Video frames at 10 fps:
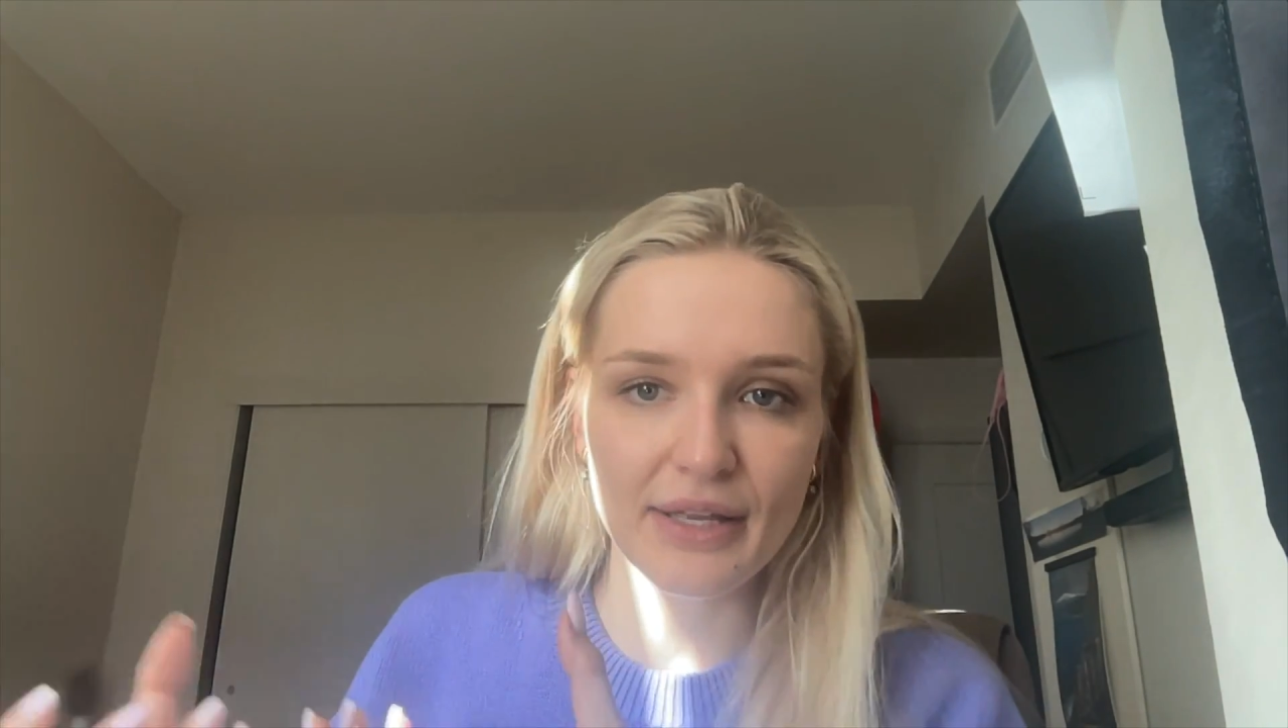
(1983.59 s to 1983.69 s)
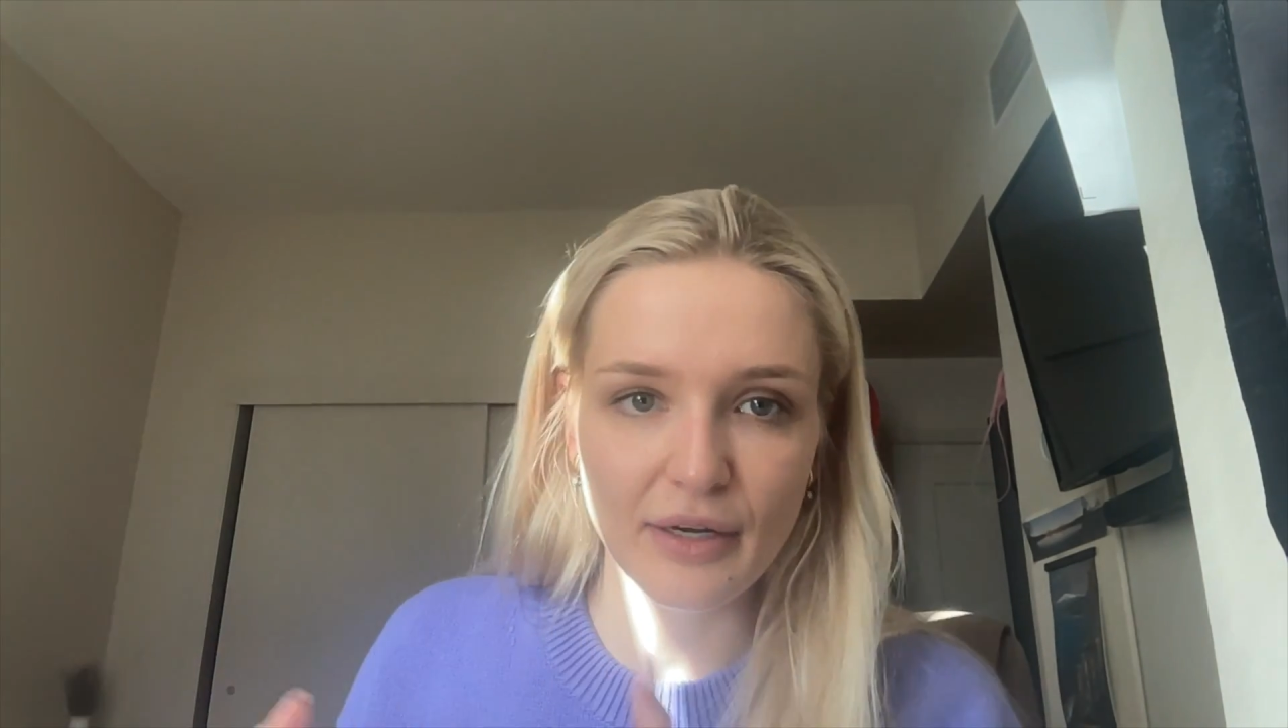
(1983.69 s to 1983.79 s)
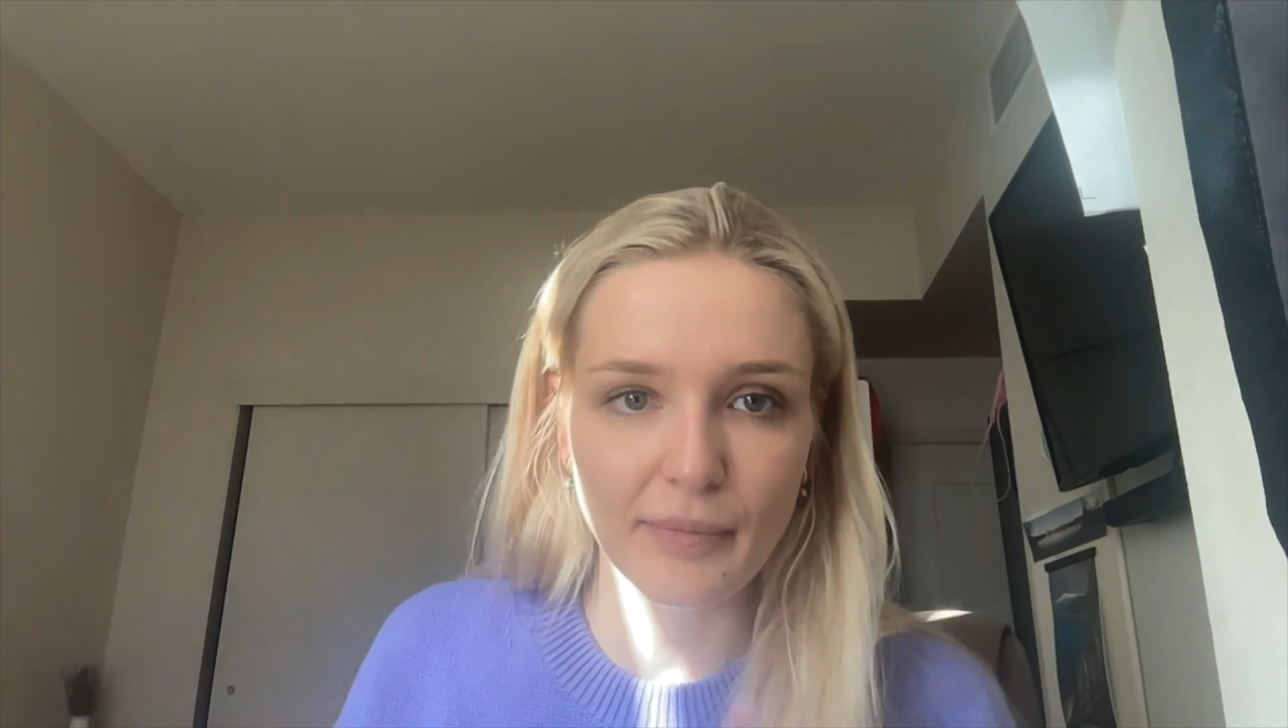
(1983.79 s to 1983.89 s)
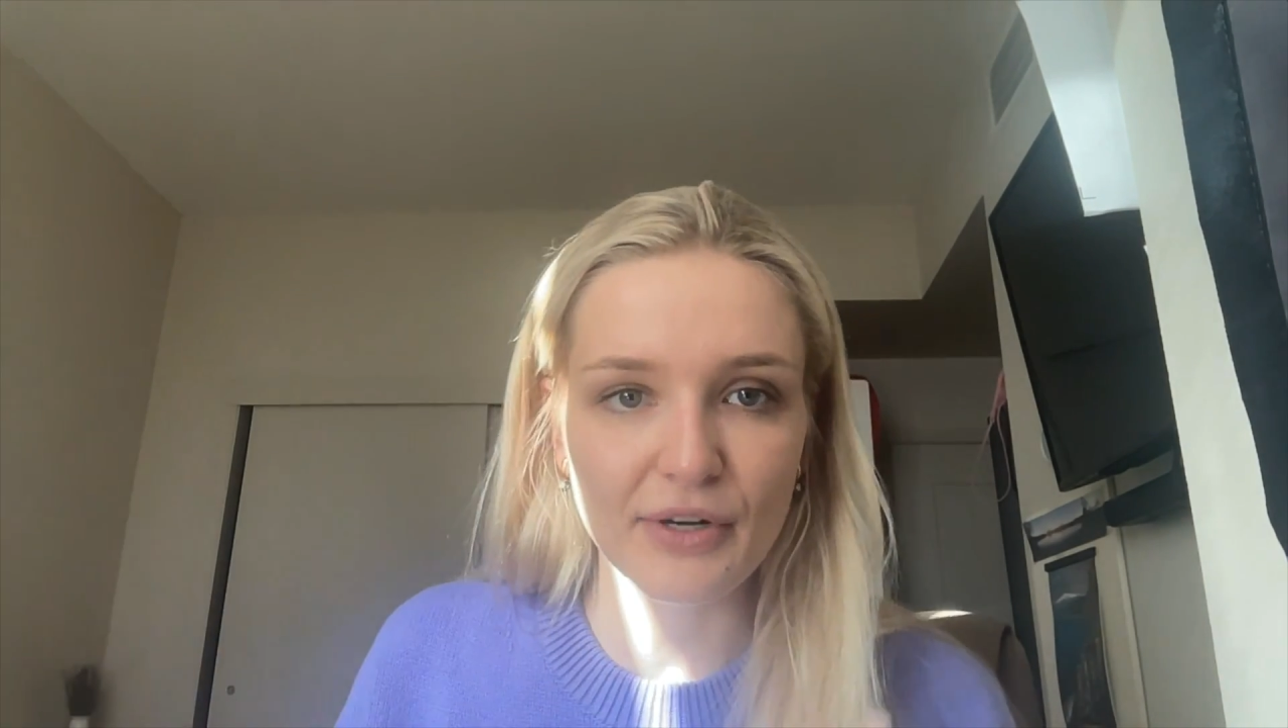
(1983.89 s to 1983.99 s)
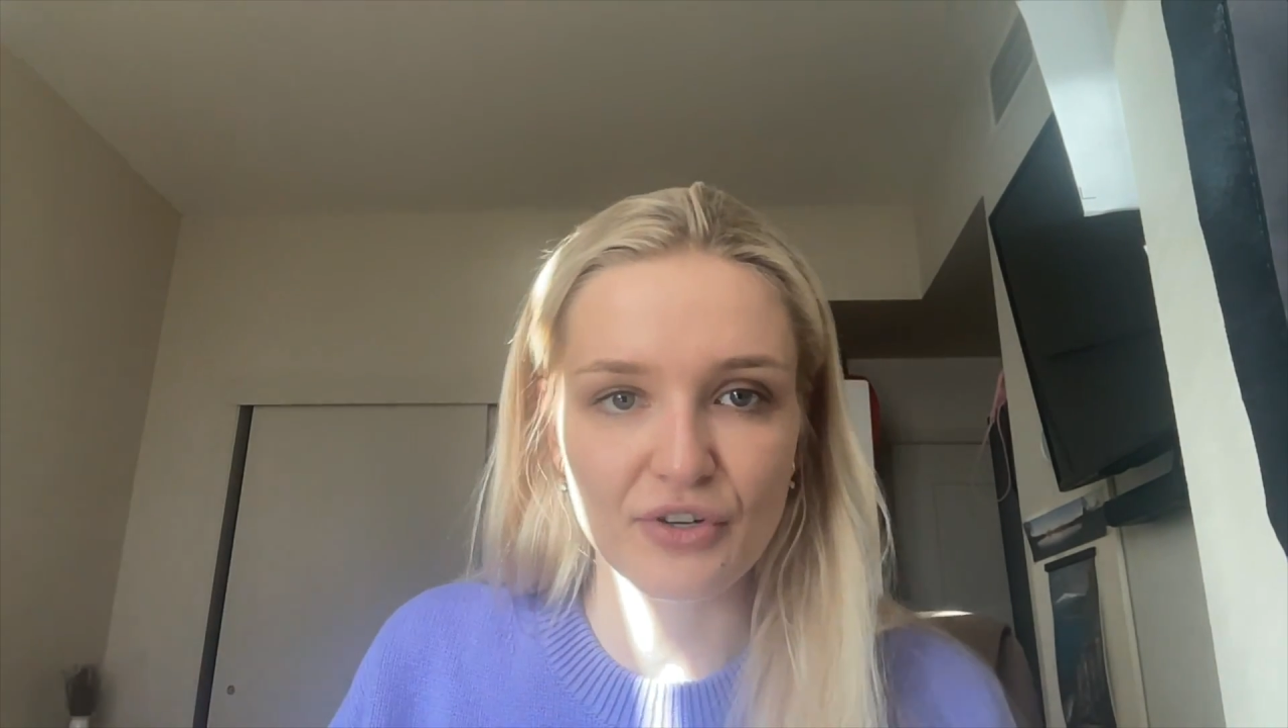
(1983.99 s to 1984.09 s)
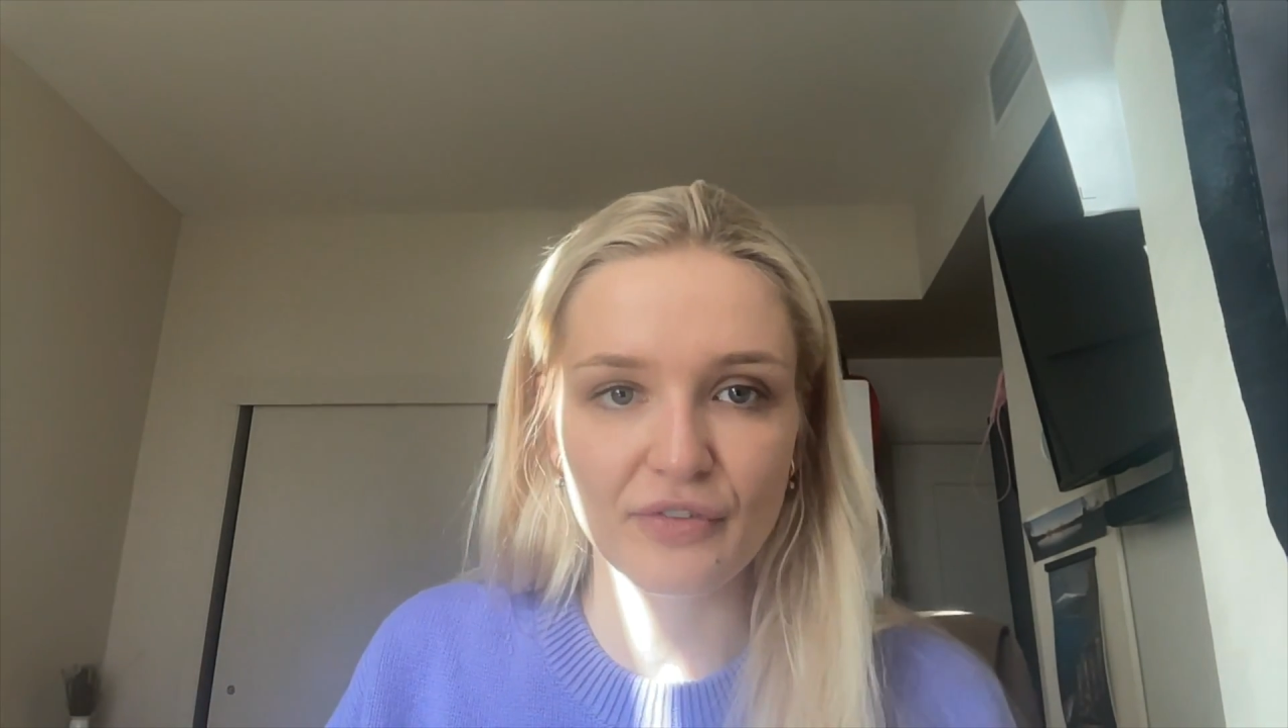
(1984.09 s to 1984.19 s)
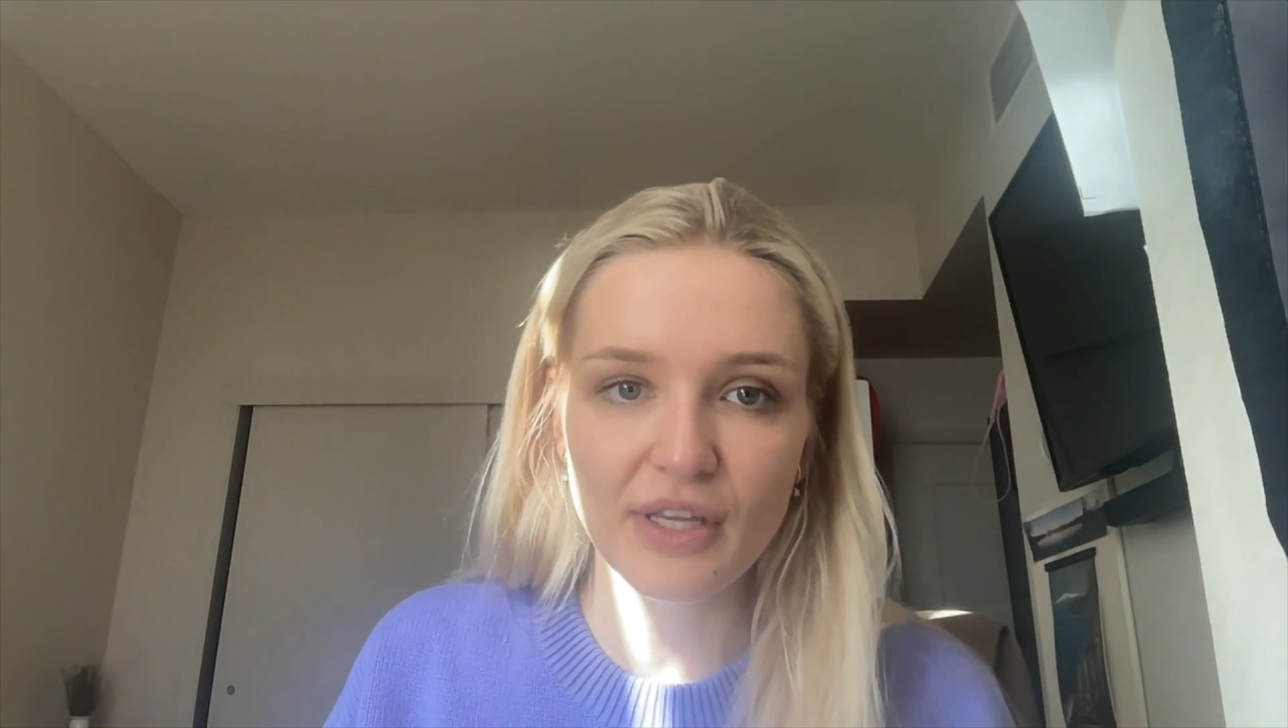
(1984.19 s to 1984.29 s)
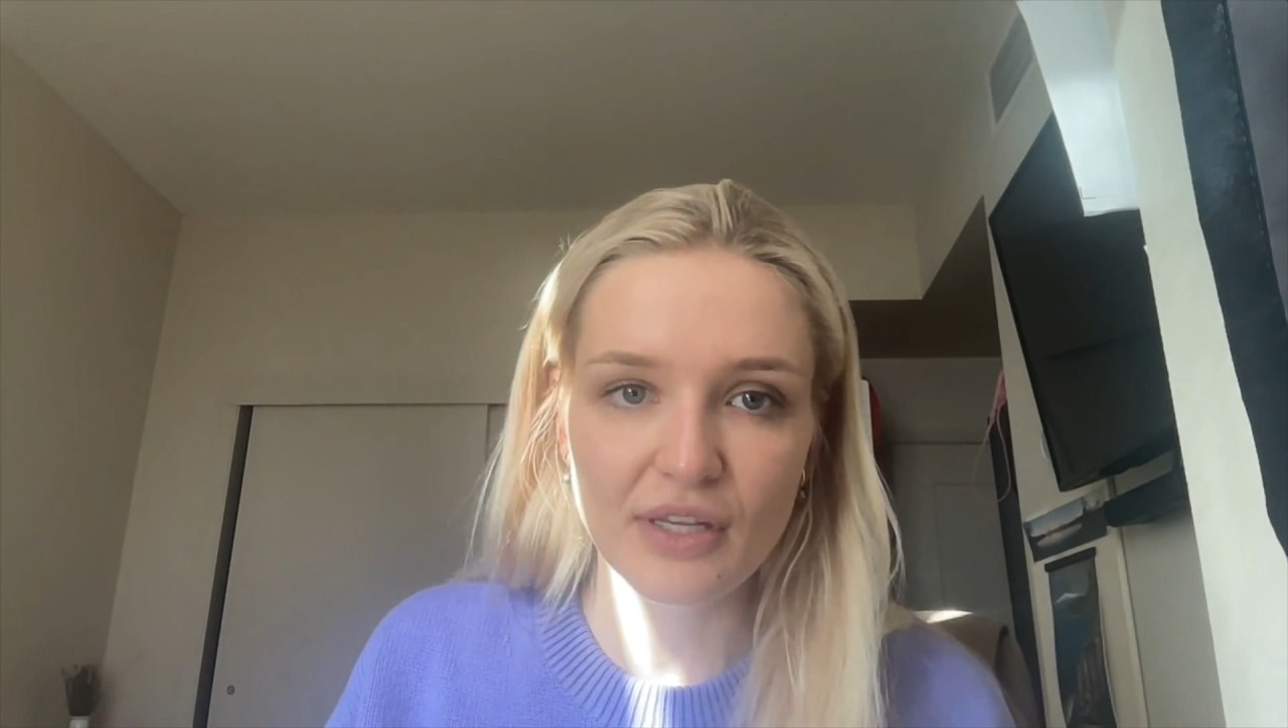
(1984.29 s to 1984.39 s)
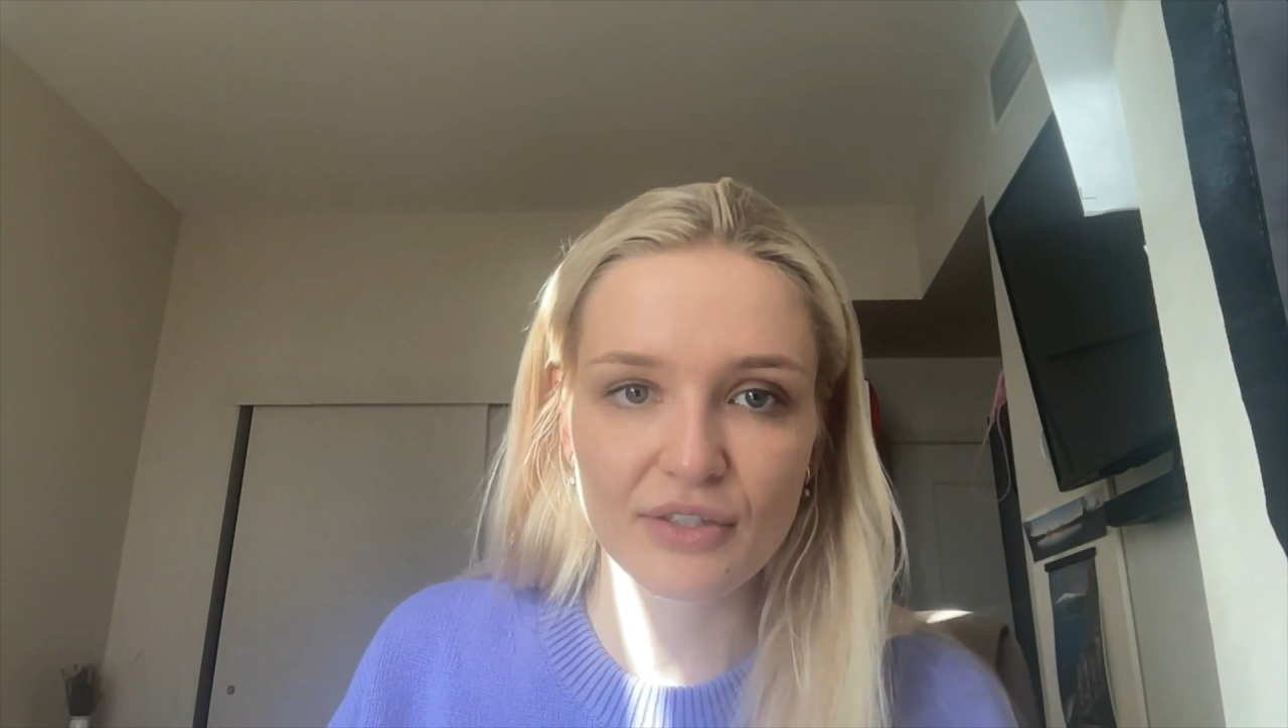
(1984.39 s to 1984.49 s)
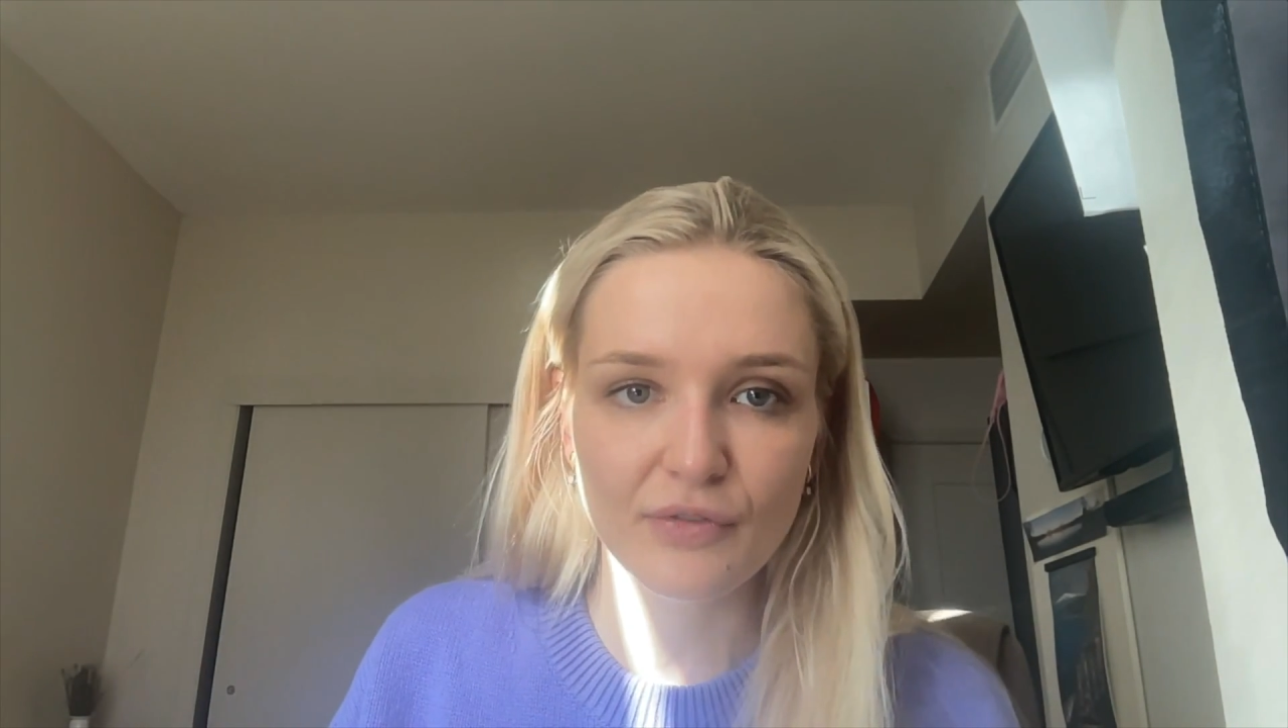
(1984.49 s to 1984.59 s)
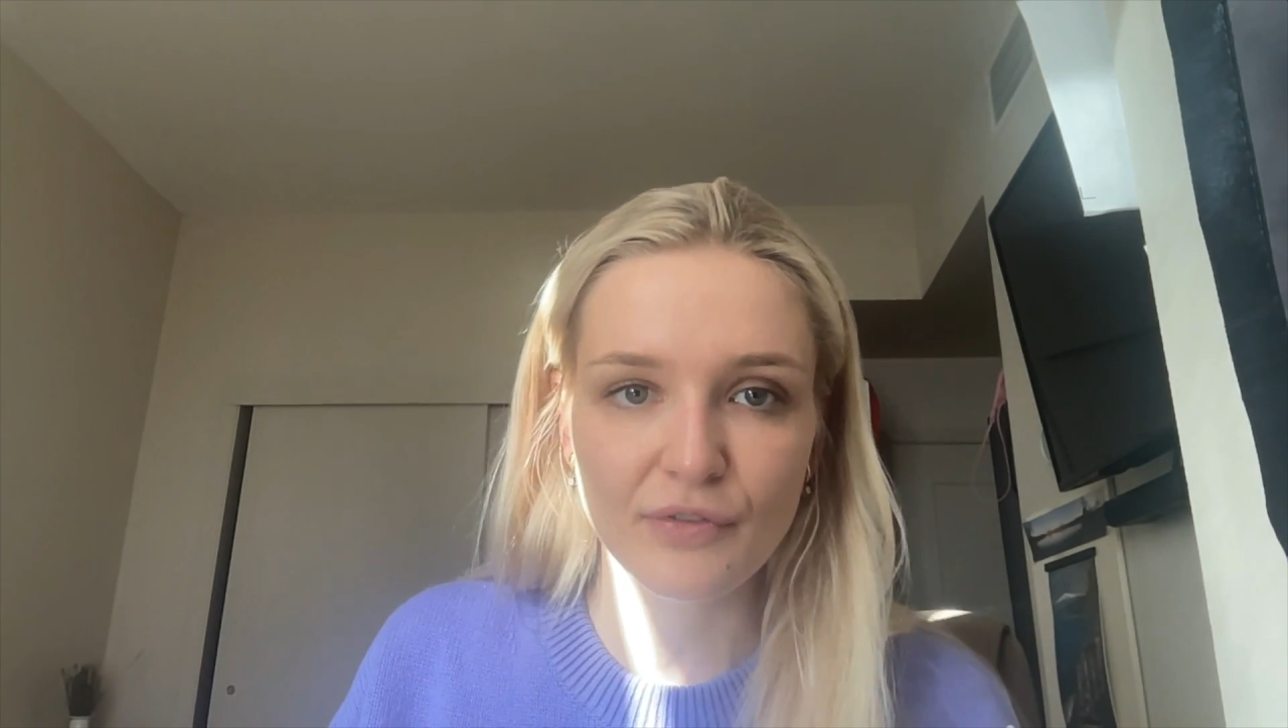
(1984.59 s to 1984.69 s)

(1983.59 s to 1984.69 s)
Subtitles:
a bunch of these